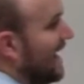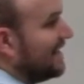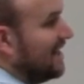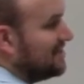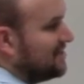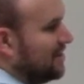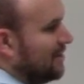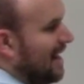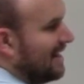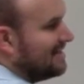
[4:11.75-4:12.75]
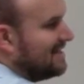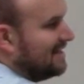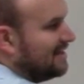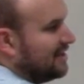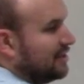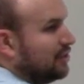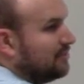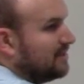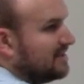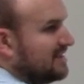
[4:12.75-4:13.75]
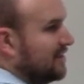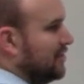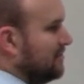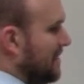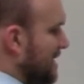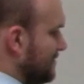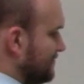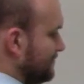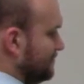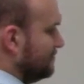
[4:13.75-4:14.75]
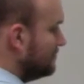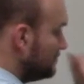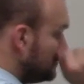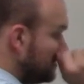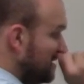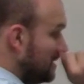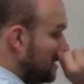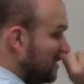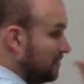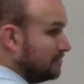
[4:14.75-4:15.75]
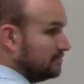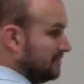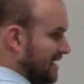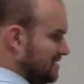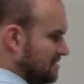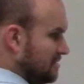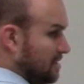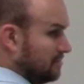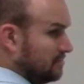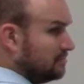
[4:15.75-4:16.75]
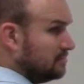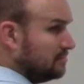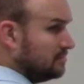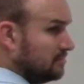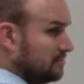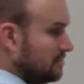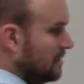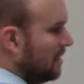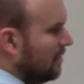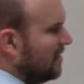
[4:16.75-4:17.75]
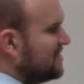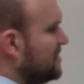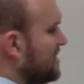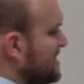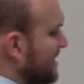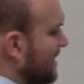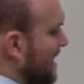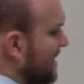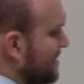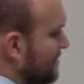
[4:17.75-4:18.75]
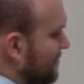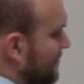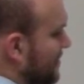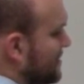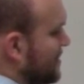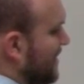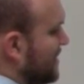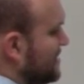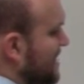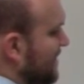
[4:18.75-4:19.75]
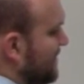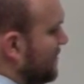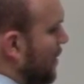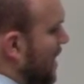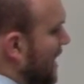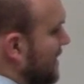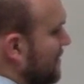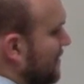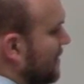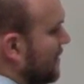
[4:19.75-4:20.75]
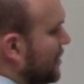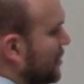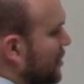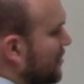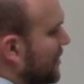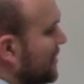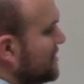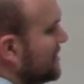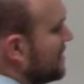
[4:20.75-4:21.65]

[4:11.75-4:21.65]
I can also I can take the cube root of z cubed, right? Yeah. Yes? No? Yes. Well, let's do this at the end. So I do 7y cube root